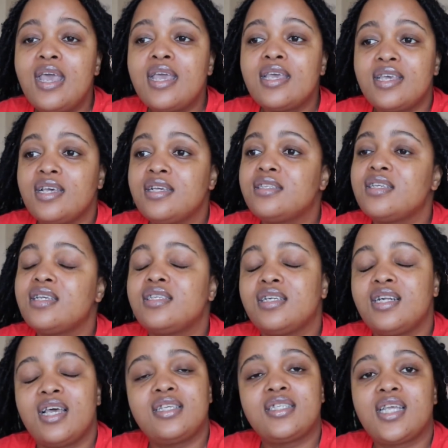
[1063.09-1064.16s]
Yes, it's a
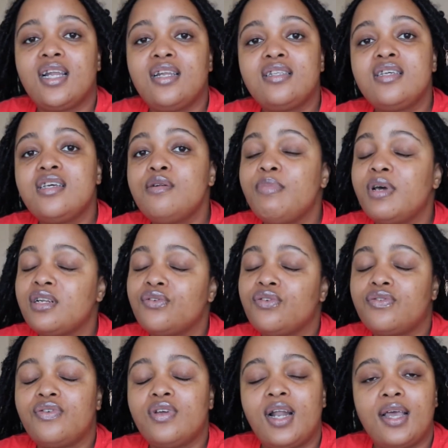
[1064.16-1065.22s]
nice skeleton, but if you
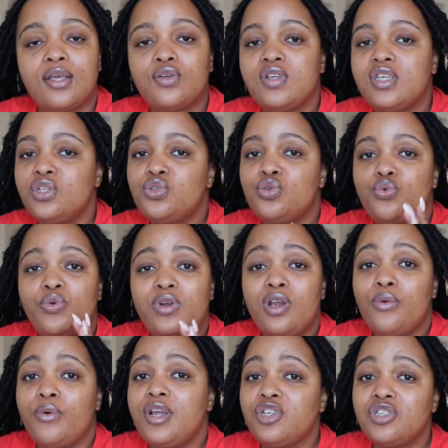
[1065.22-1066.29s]
feel like you need to
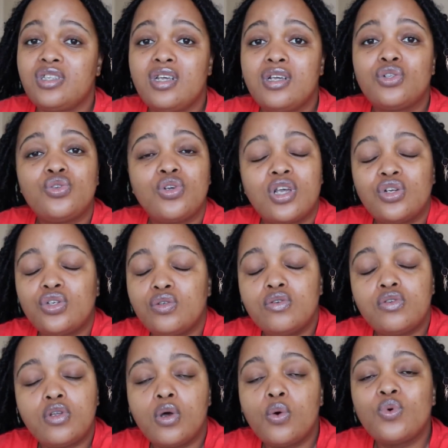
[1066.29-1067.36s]
rearrange things, you can do
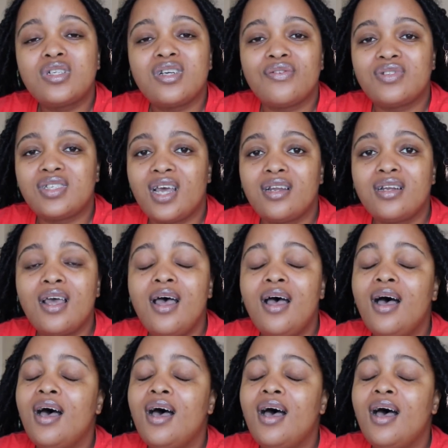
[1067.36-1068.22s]
so, which I've done